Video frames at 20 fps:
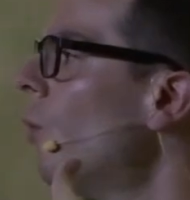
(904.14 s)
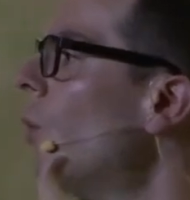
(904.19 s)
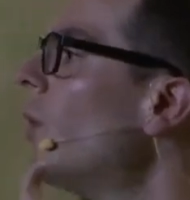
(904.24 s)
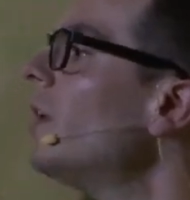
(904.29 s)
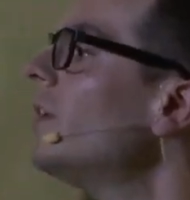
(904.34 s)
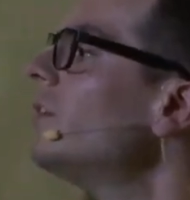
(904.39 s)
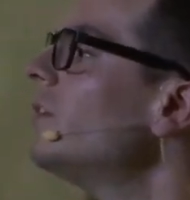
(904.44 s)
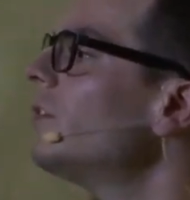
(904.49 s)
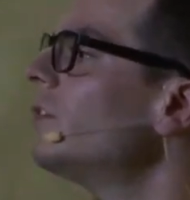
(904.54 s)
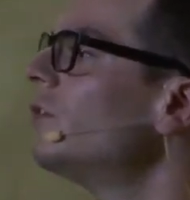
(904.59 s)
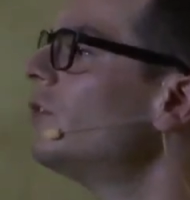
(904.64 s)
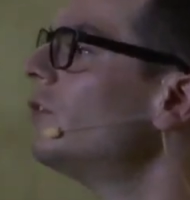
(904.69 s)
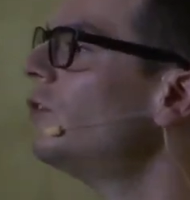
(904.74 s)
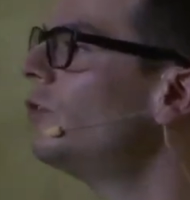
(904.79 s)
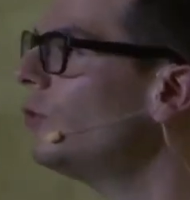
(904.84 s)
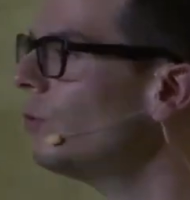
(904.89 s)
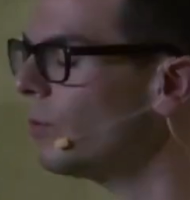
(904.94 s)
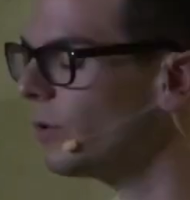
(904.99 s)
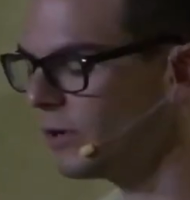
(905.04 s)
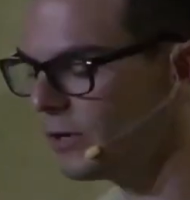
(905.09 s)
what is a
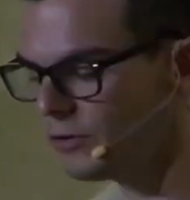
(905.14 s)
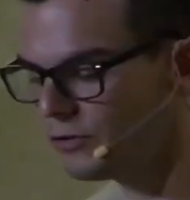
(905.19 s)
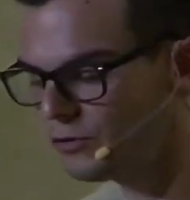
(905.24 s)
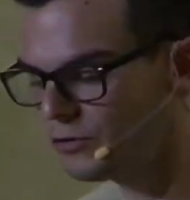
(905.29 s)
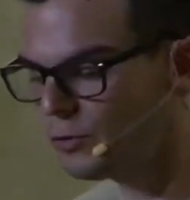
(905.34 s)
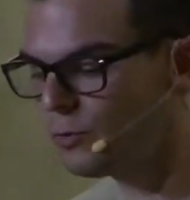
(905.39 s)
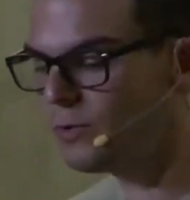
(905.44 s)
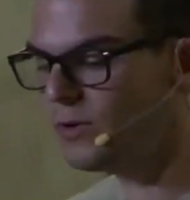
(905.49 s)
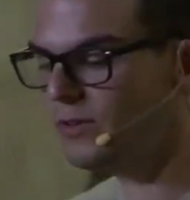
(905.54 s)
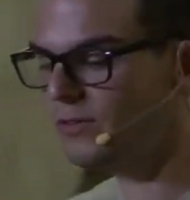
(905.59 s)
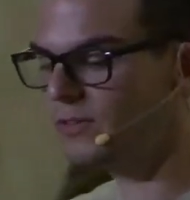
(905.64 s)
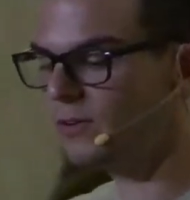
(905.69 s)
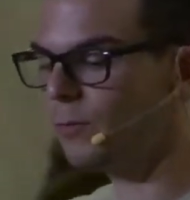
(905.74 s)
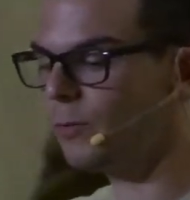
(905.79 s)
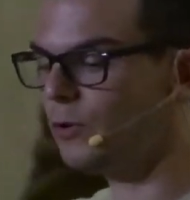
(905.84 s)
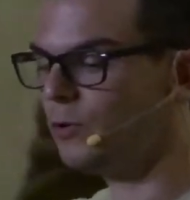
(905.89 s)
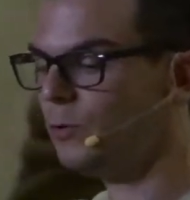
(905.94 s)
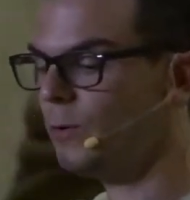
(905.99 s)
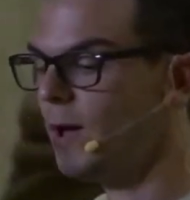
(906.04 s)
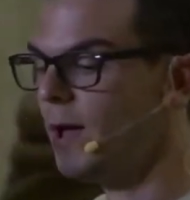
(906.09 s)
steward? A steward is
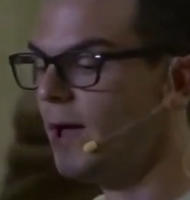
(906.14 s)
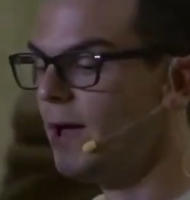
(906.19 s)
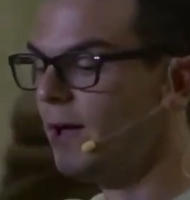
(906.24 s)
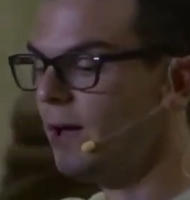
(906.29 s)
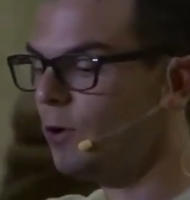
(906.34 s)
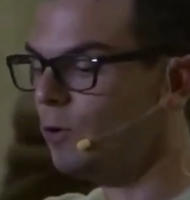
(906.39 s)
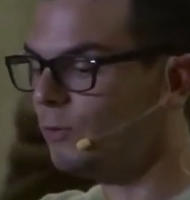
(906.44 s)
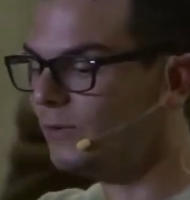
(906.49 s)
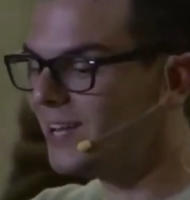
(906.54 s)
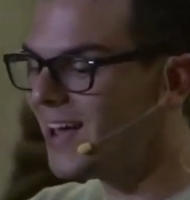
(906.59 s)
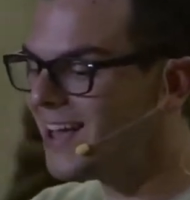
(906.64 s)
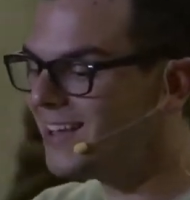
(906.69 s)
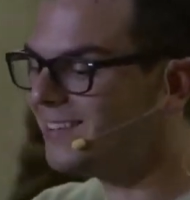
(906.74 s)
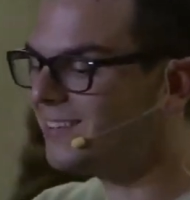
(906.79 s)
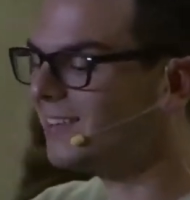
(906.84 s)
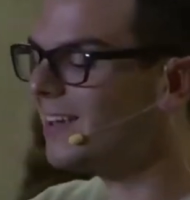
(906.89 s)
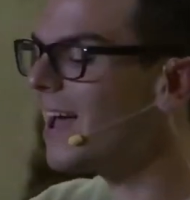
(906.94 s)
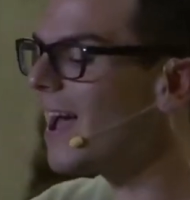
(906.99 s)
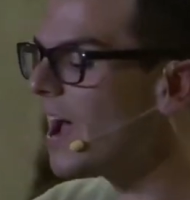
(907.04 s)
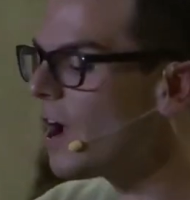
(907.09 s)
someone who
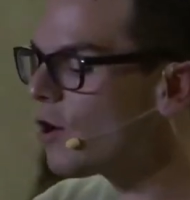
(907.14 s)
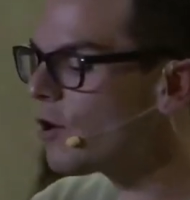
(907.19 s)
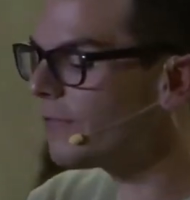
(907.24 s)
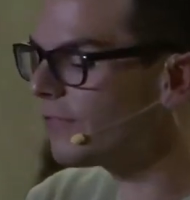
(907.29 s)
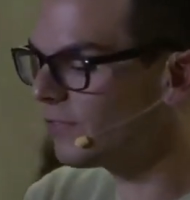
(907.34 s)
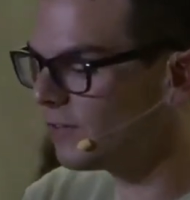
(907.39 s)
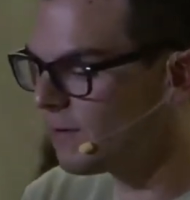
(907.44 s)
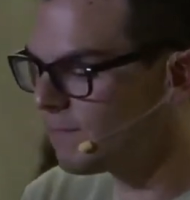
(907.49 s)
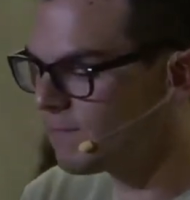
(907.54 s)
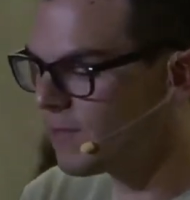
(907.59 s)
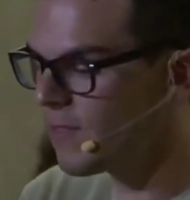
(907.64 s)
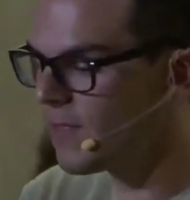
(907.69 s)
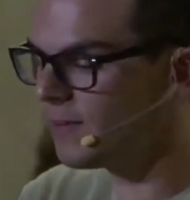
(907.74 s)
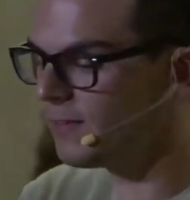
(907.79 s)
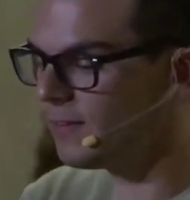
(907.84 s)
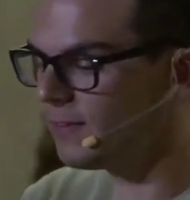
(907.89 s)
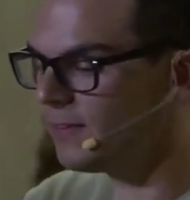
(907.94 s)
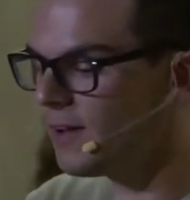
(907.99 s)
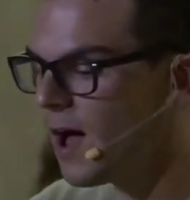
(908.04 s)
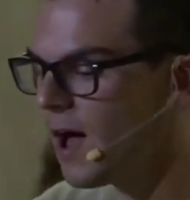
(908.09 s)
takes care of something that
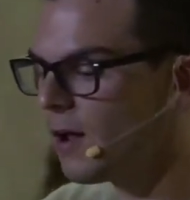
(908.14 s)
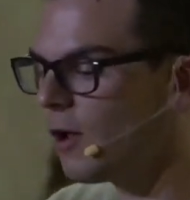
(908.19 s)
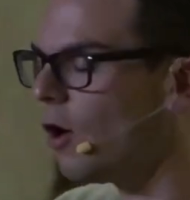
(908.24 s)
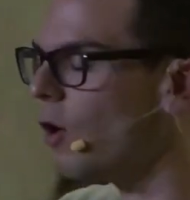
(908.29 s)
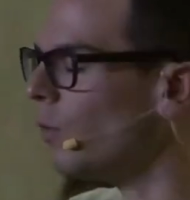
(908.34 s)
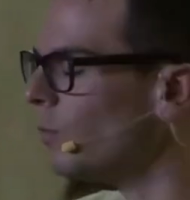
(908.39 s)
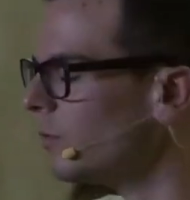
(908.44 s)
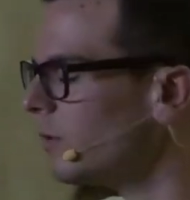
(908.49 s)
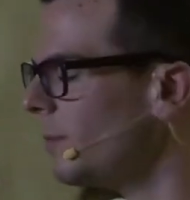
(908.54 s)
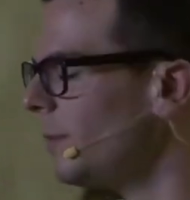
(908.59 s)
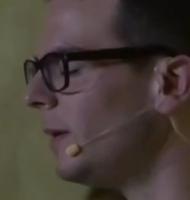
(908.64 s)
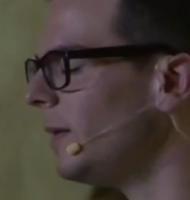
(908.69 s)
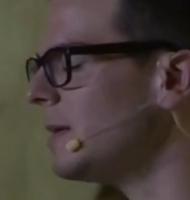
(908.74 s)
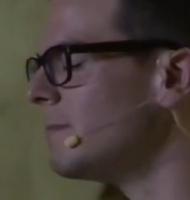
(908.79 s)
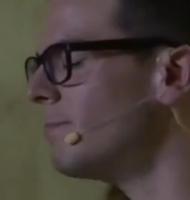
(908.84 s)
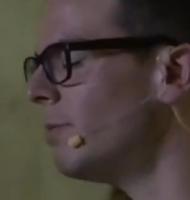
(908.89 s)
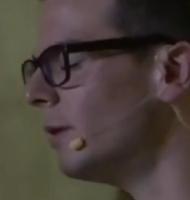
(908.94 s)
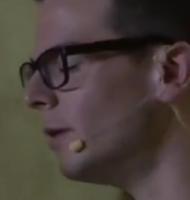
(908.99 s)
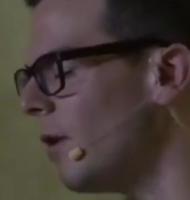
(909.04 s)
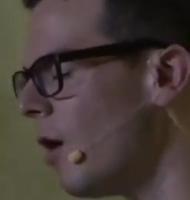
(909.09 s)
does not ultimately
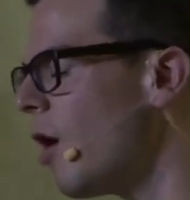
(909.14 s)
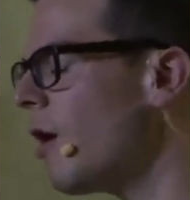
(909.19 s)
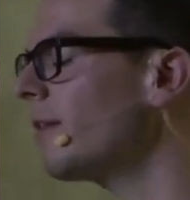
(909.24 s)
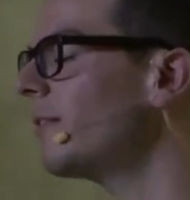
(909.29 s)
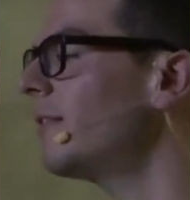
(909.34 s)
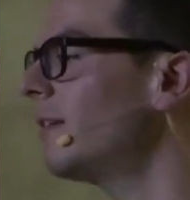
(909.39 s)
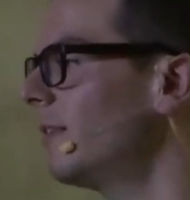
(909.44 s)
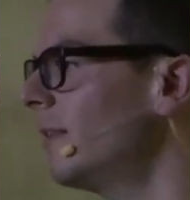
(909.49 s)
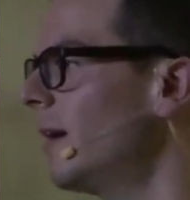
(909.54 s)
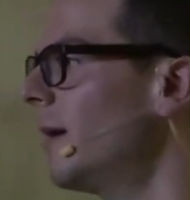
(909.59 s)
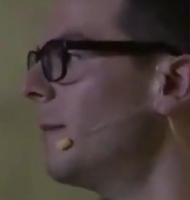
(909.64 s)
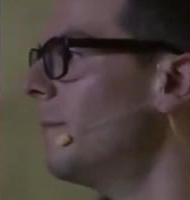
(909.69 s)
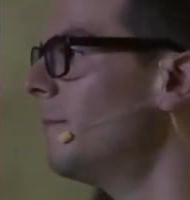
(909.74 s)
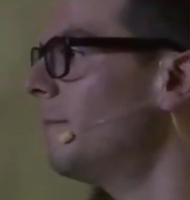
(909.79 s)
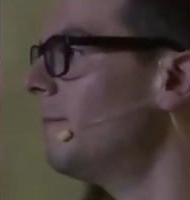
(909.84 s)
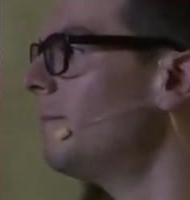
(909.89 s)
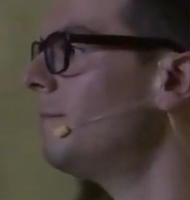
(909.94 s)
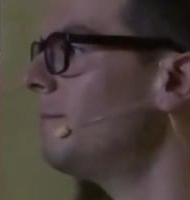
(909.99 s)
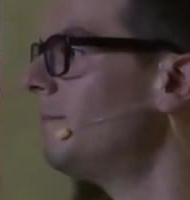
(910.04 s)
belong to them.